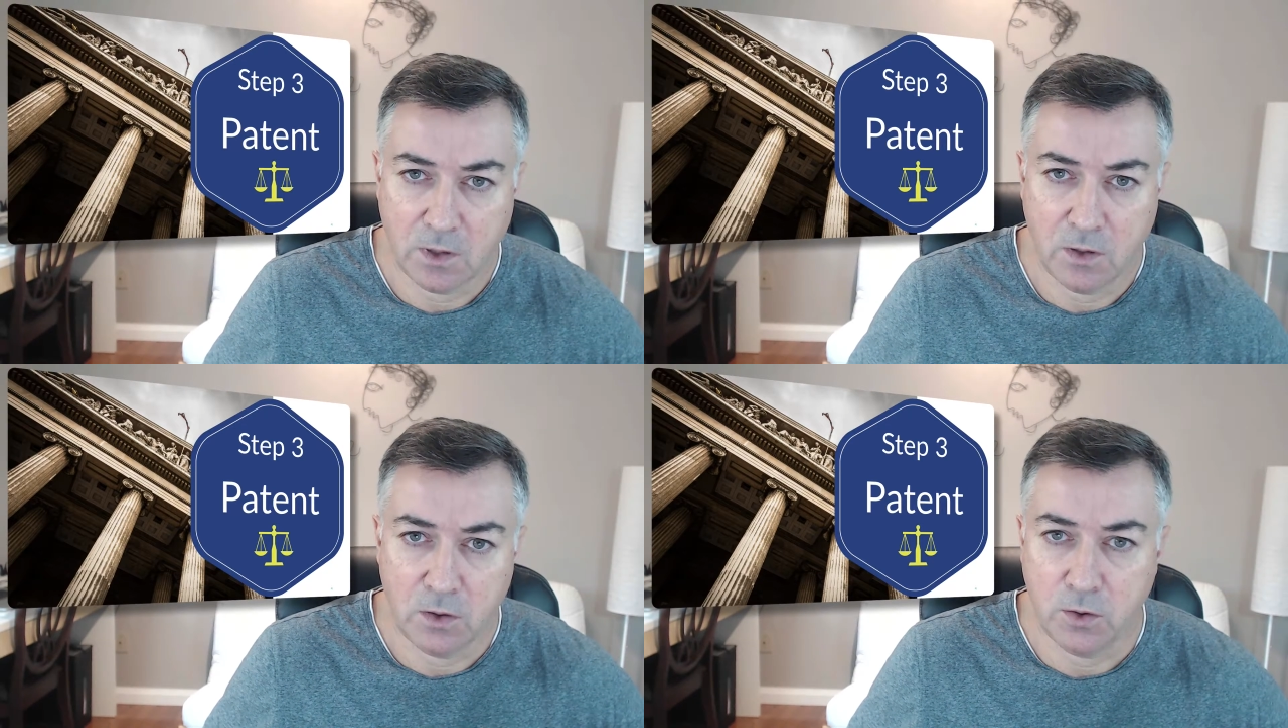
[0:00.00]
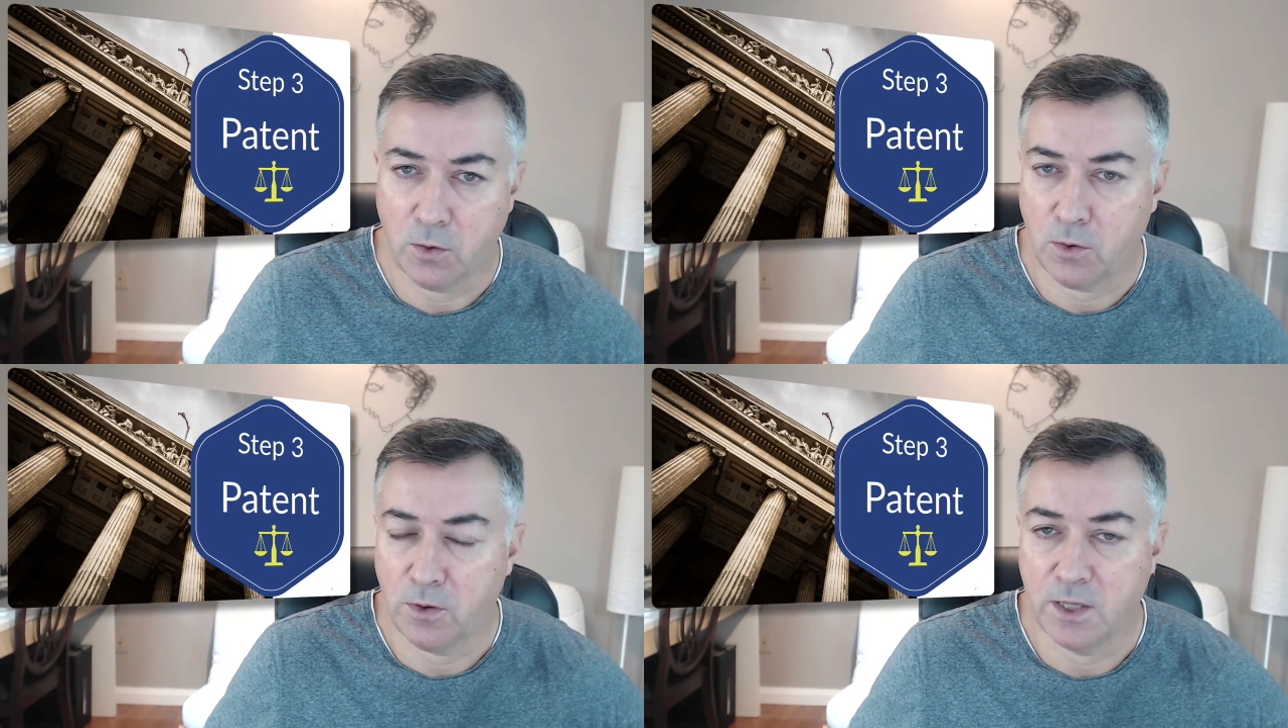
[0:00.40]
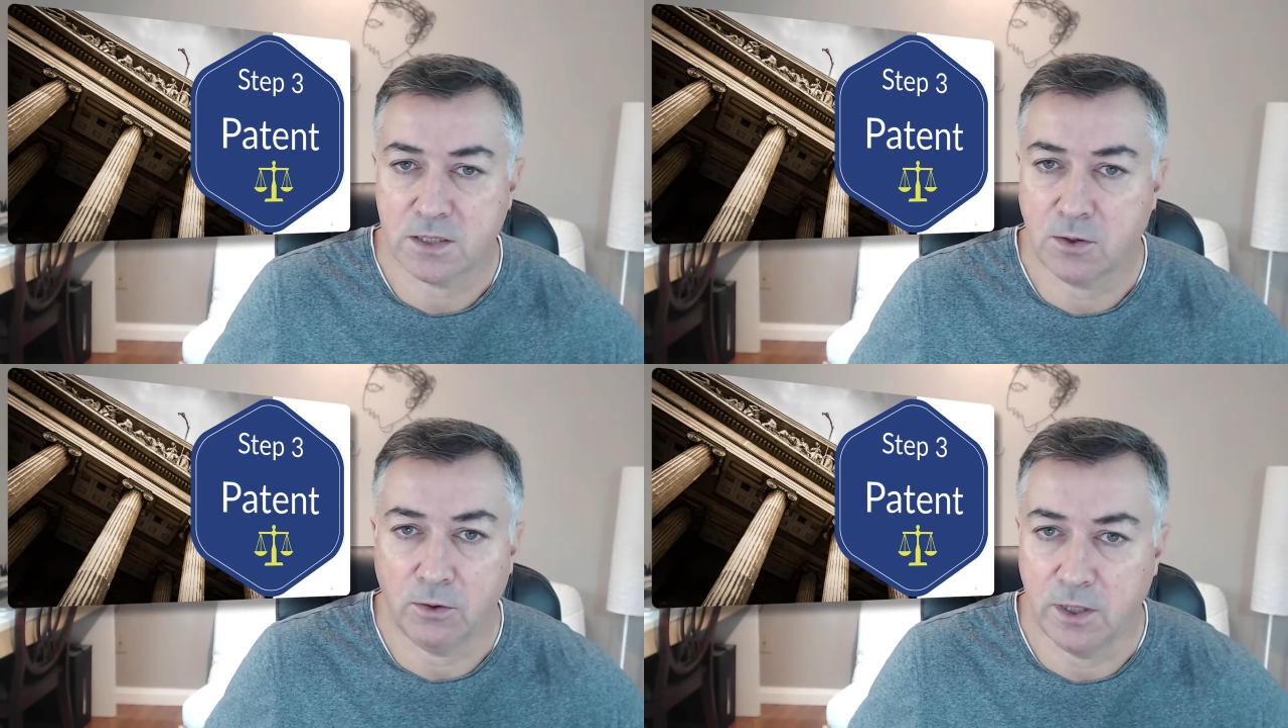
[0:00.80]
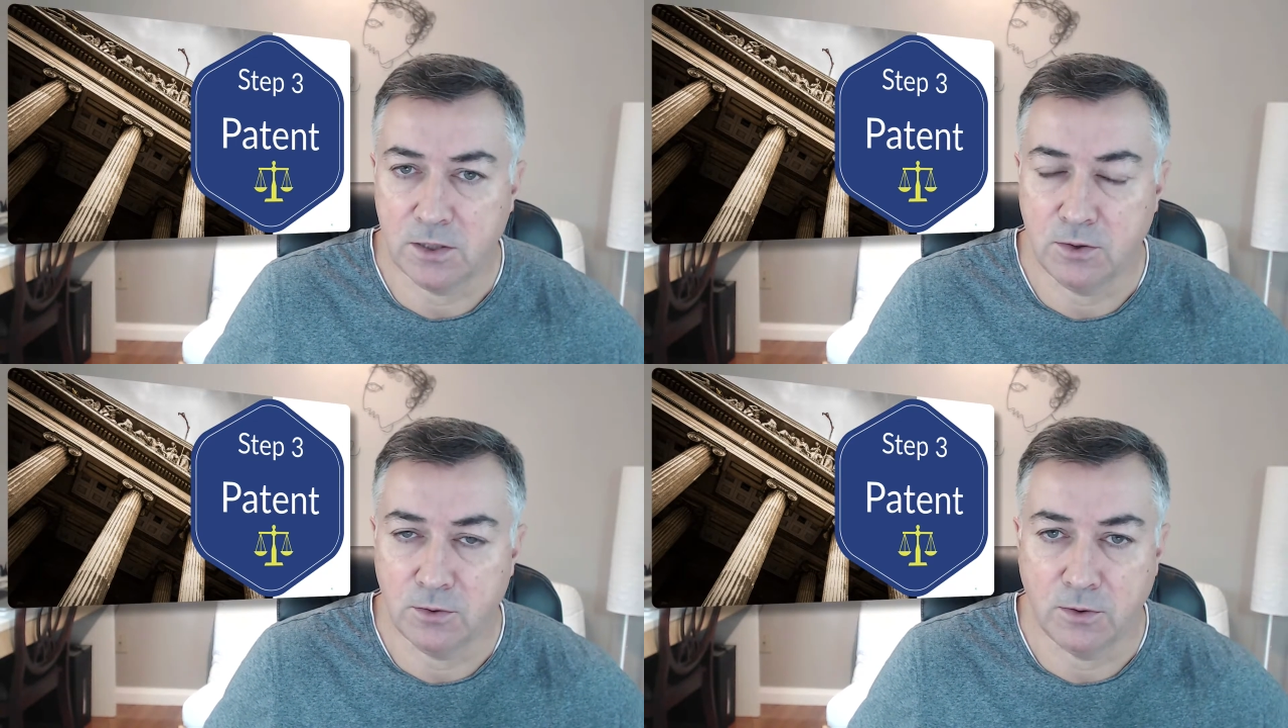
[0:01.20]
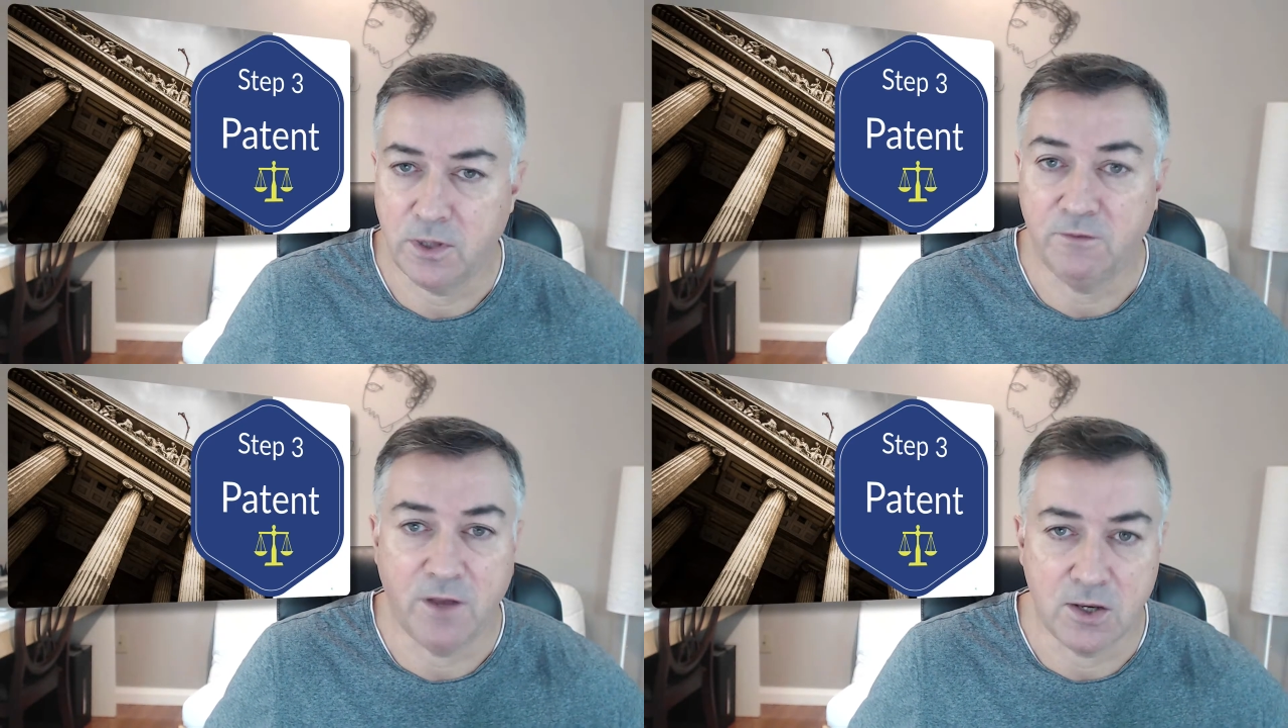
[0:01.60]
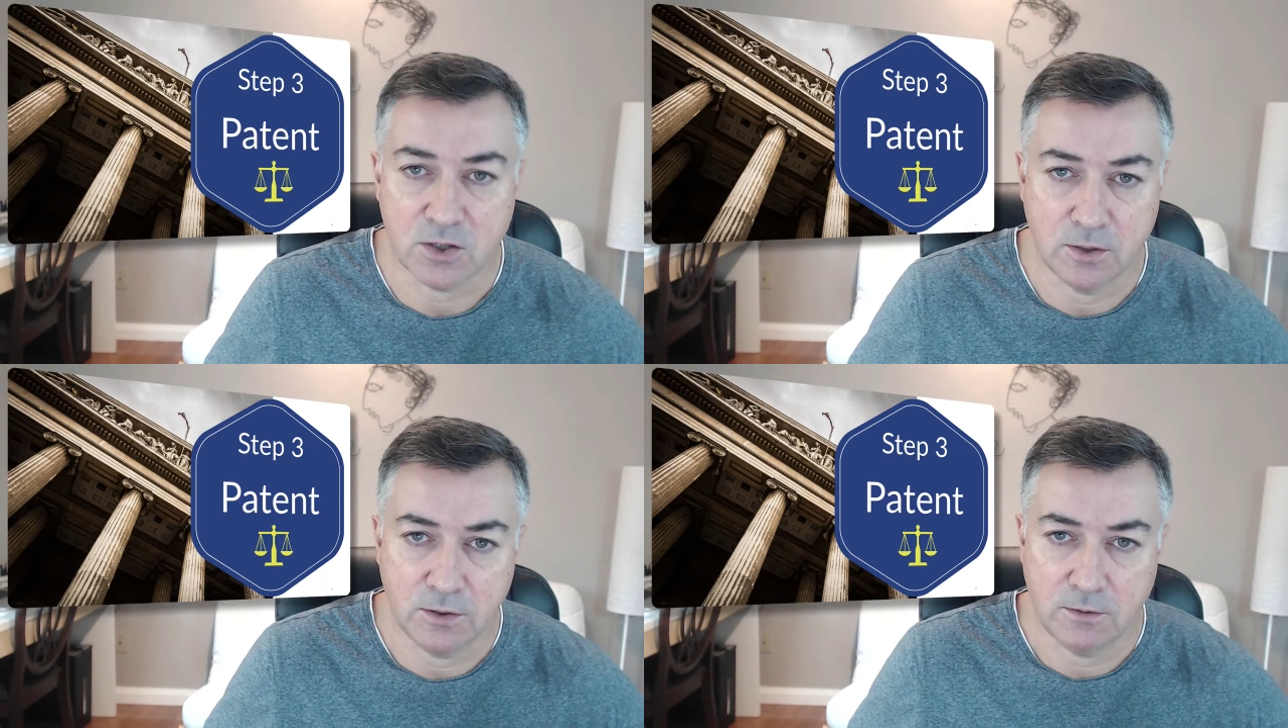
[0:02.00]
your, let's call it your invention.